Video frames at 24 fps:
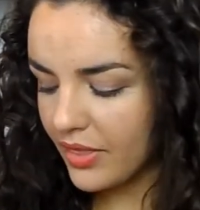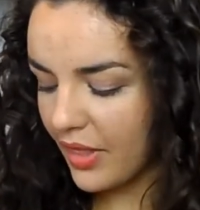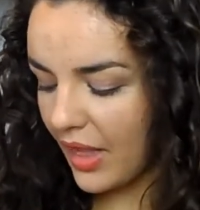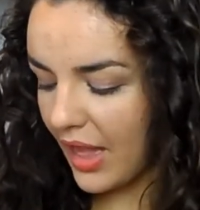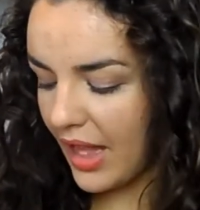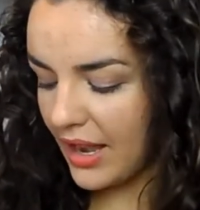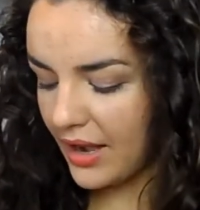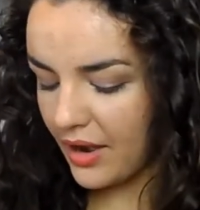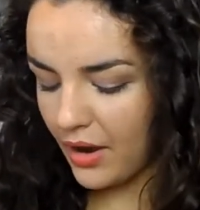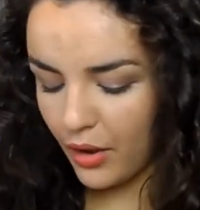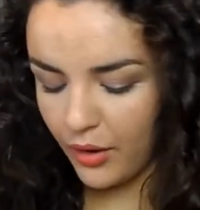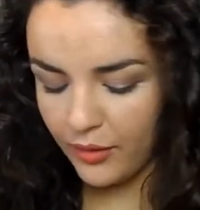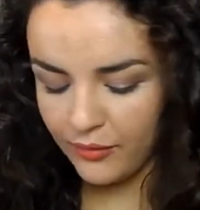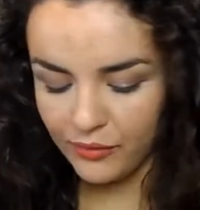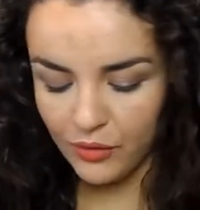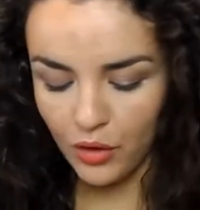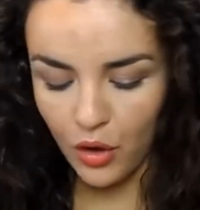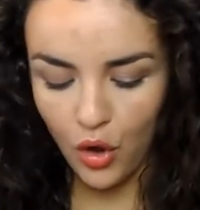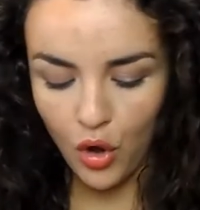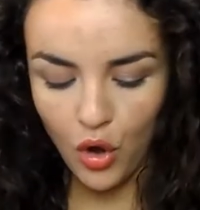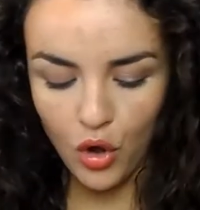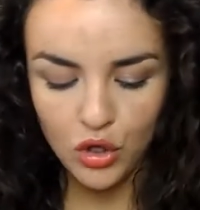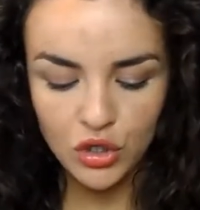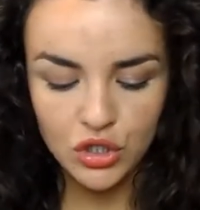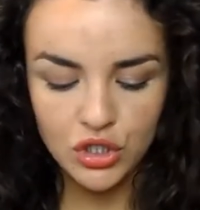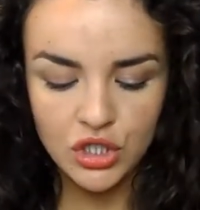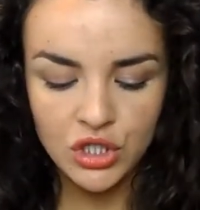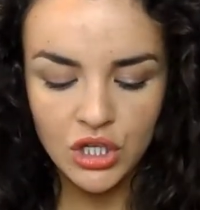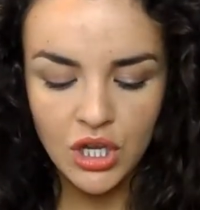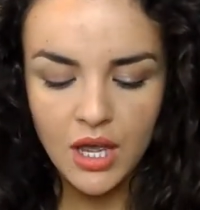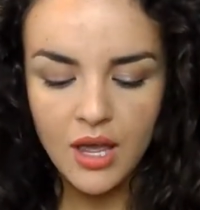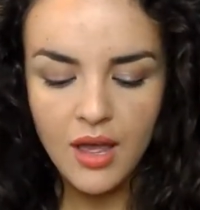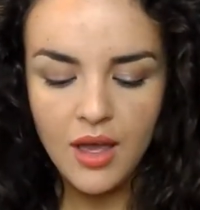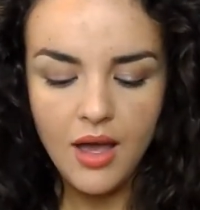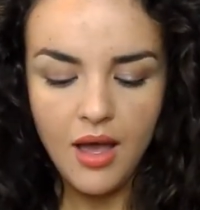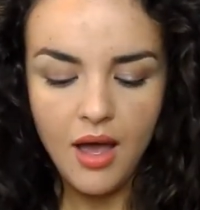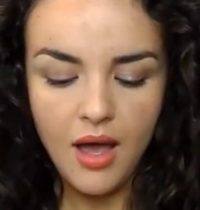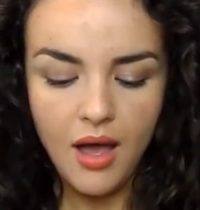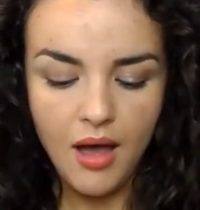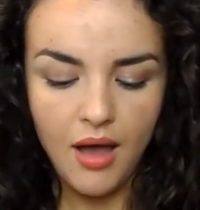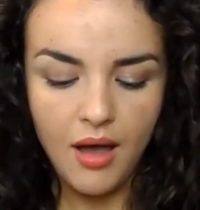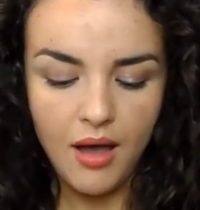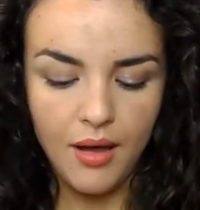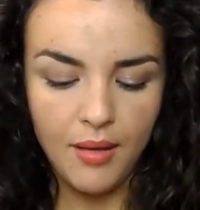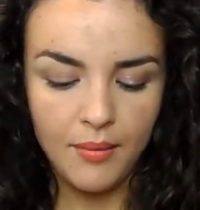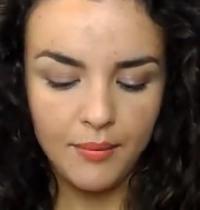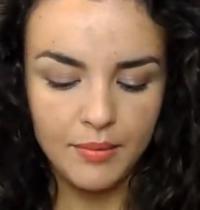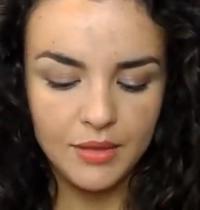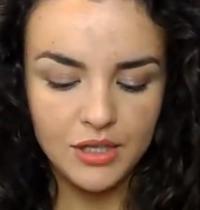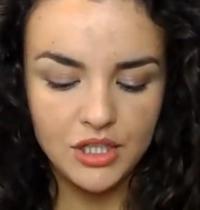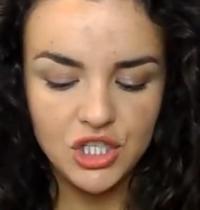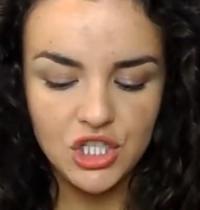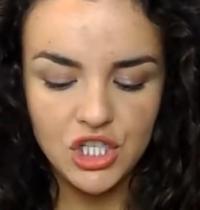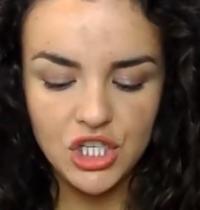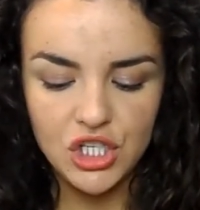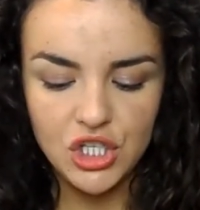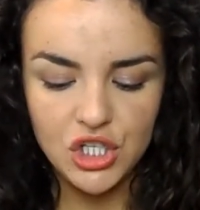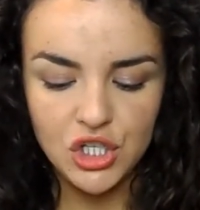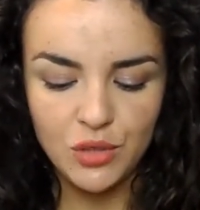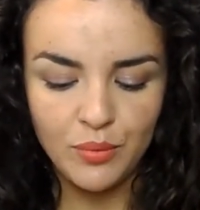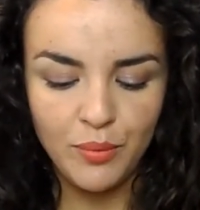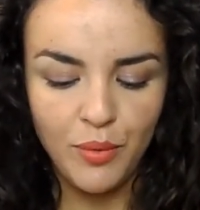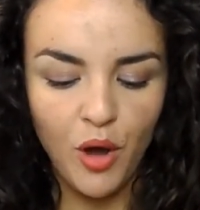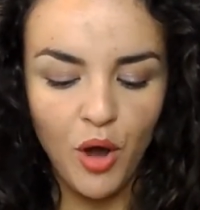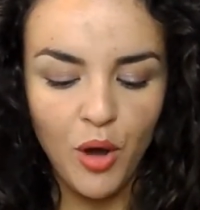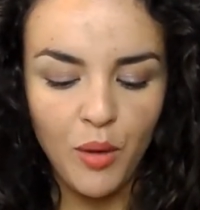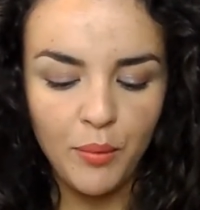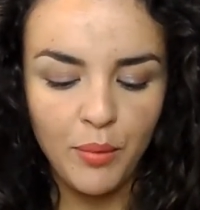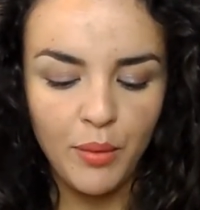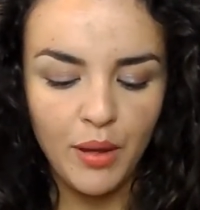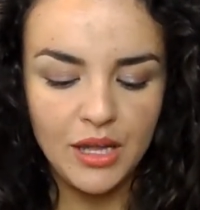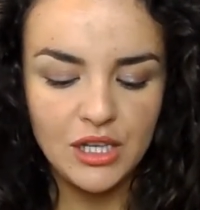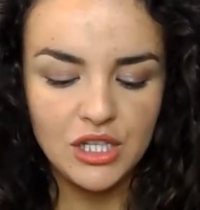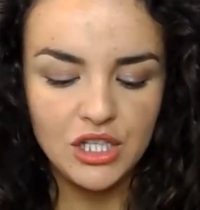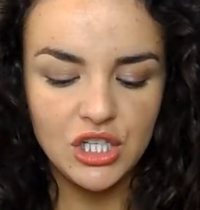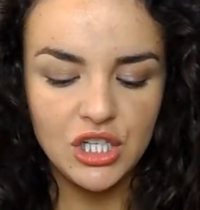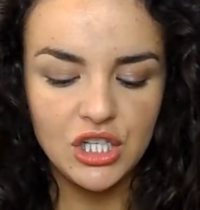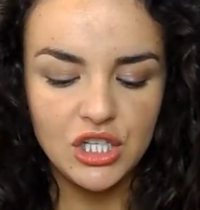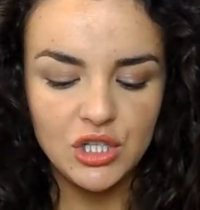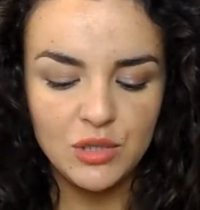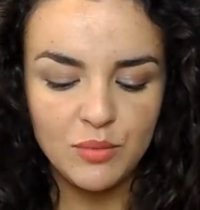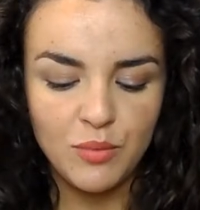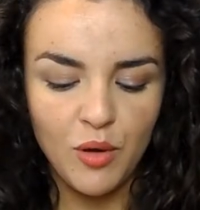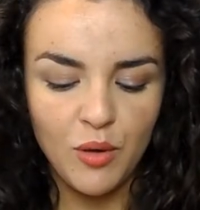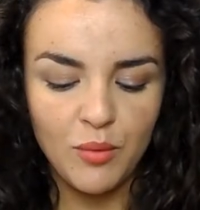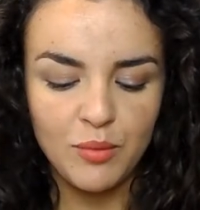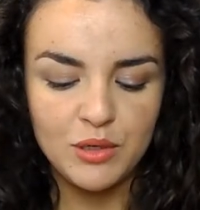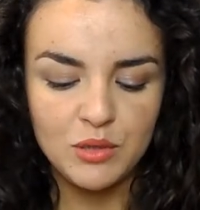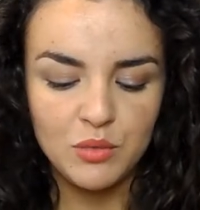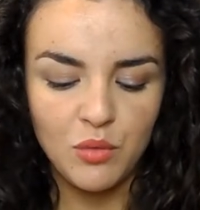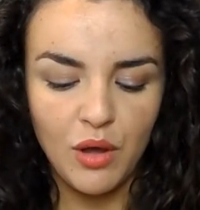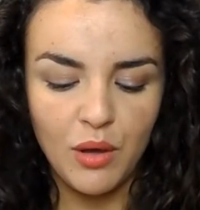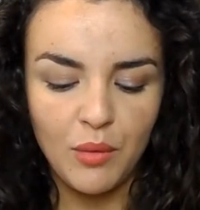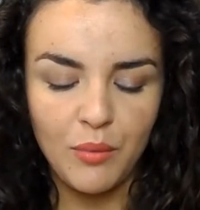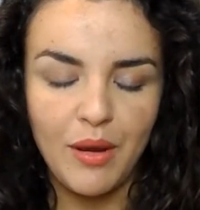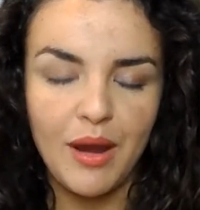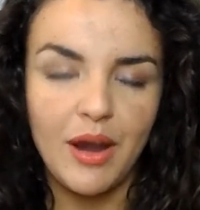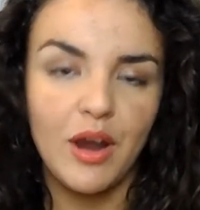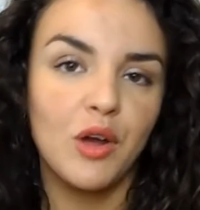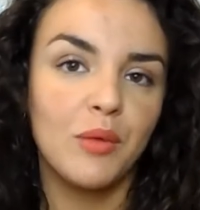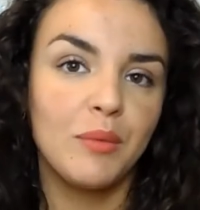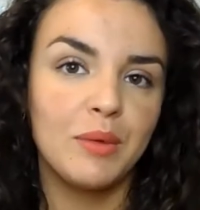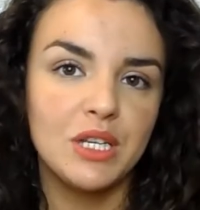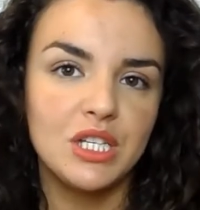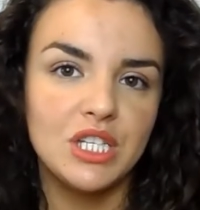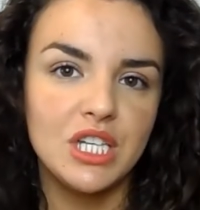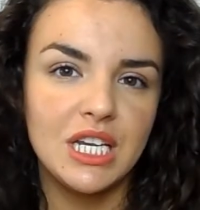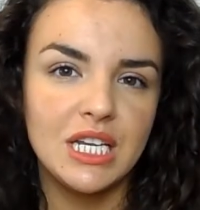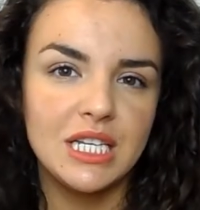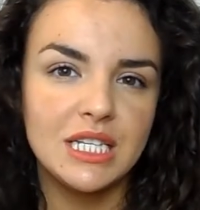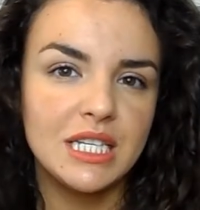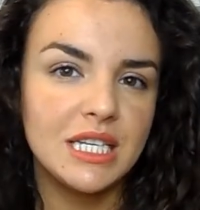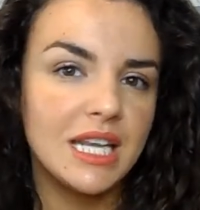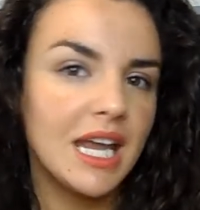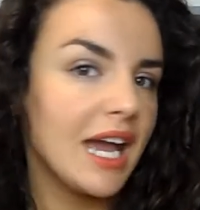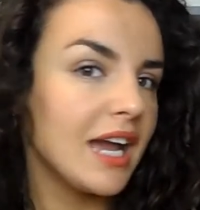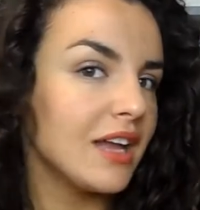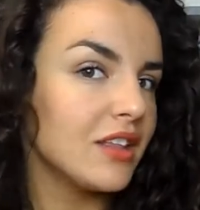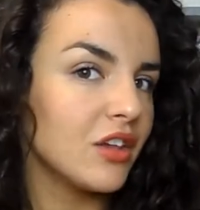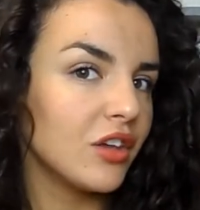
Then I've got Ginger Pop, and Ginger Pop is what I'm wearing on my cheeks today.